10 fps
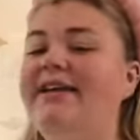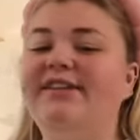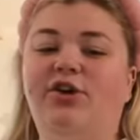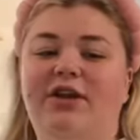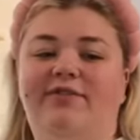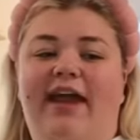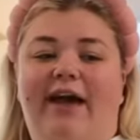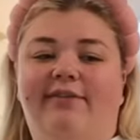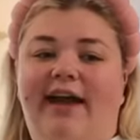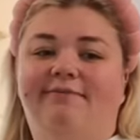days I don't even
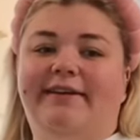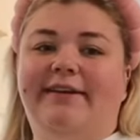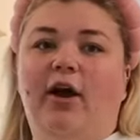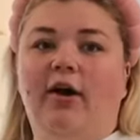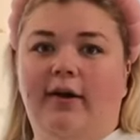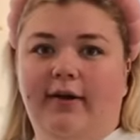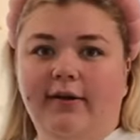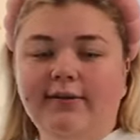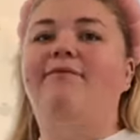have caffeine at all.